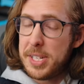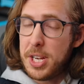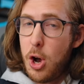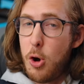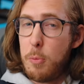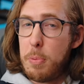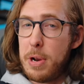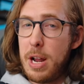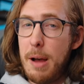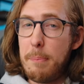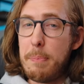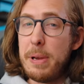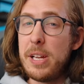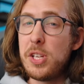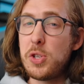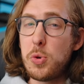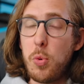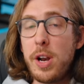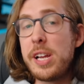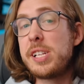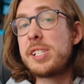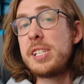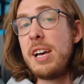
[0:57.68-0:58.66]
to open up in
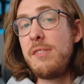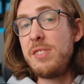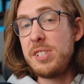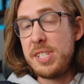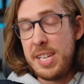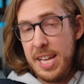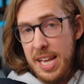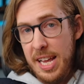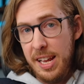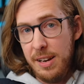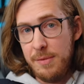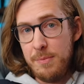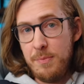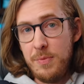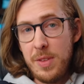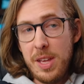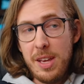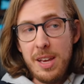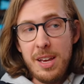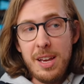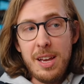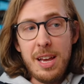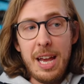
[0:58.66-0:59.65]
2017,
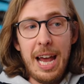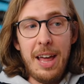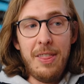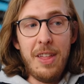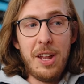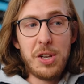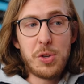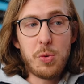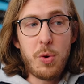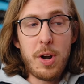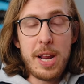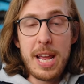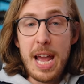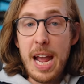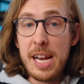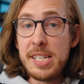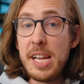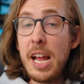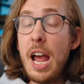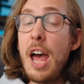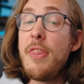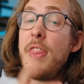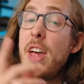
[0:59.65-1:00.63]
and then
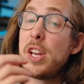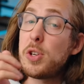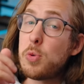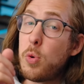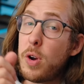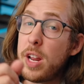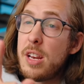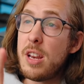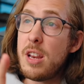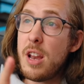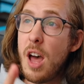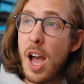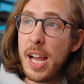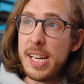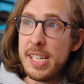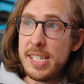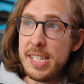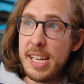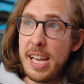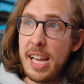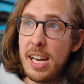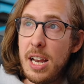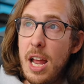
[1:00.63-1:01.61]
2018, and then
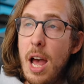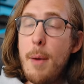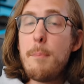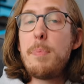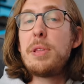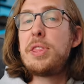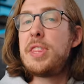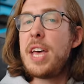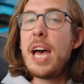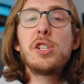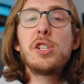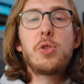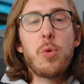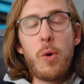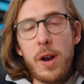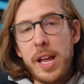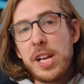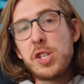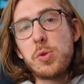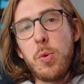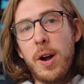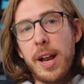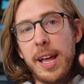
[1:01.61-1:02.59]
2019, but
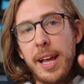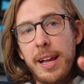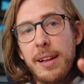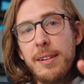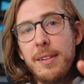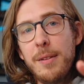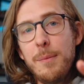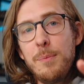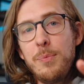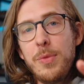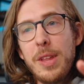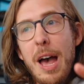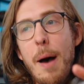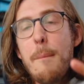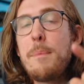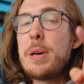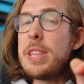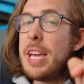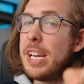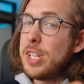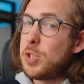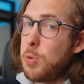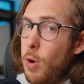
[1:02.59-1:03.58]
2020,
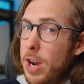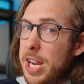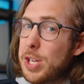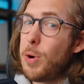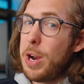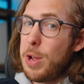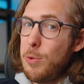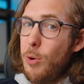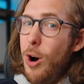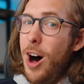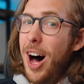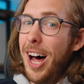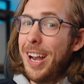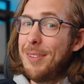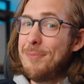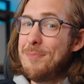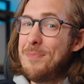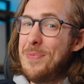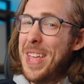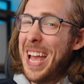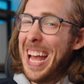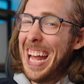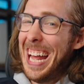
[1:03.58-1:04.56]
but then 2021.
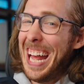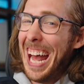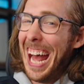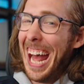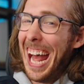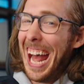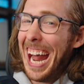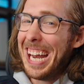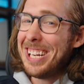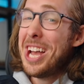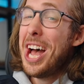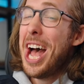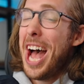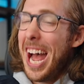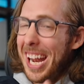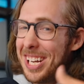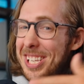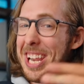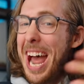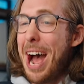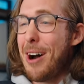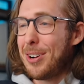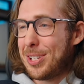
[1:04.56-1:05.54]
And
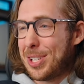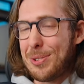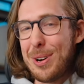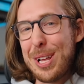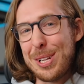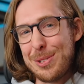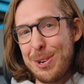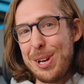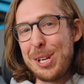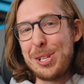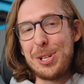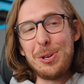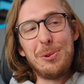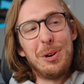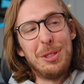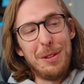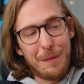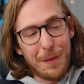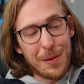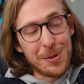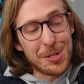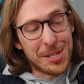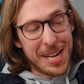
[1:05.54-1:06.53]
now it's 2022 and the
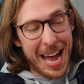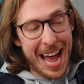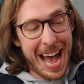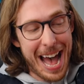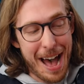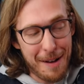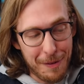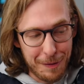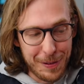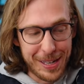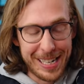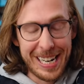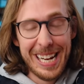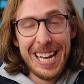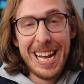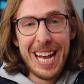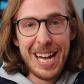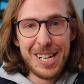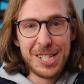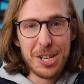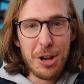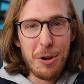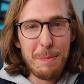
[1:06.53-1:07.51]
first half of it
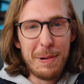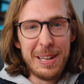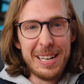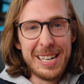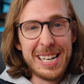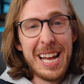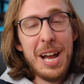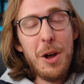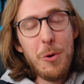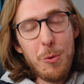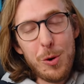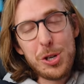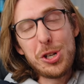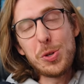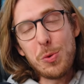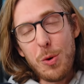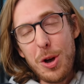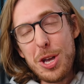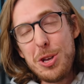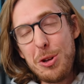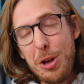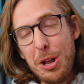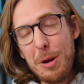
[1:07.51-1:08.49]
has opened, which is
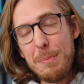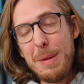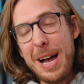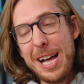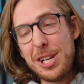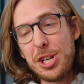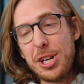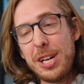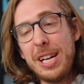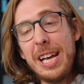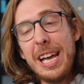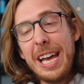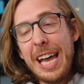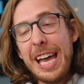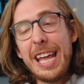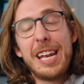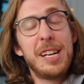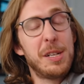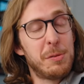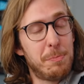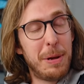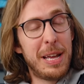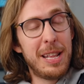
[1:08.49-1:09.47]
why you can imagine it
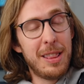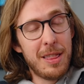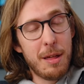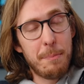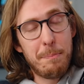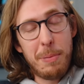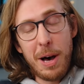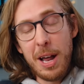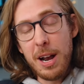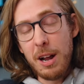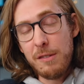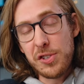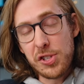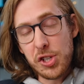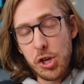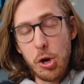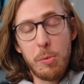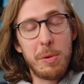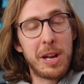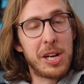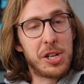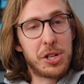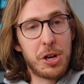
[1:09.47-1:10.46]
has been the butt of
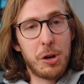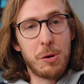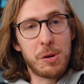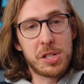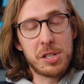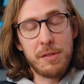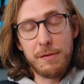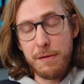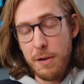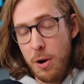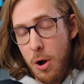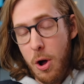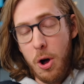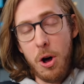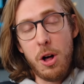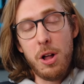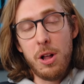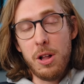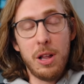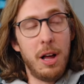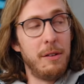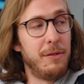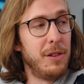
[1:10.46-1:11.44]
so many jokes for
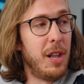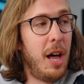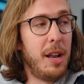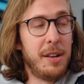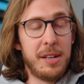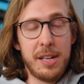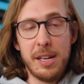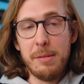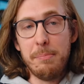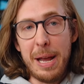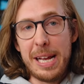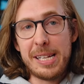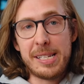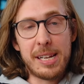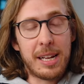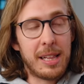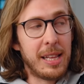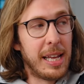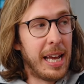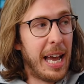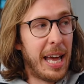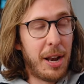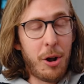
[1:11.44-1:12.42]
all of London,
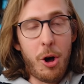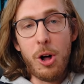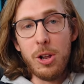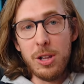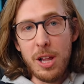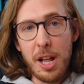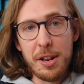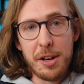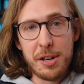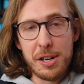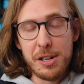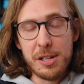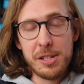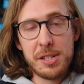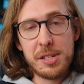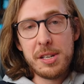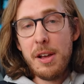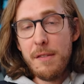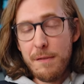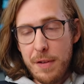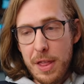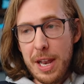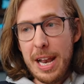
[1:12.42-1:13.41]
basically, and all Londoners
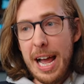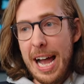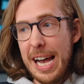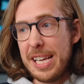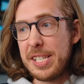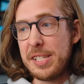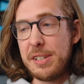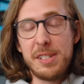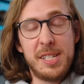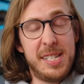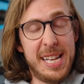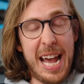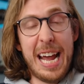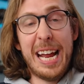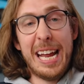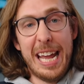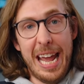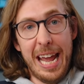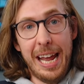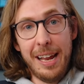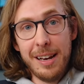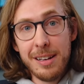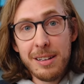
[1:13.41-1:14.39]
for the last
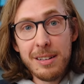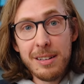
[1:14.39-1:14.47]
decade.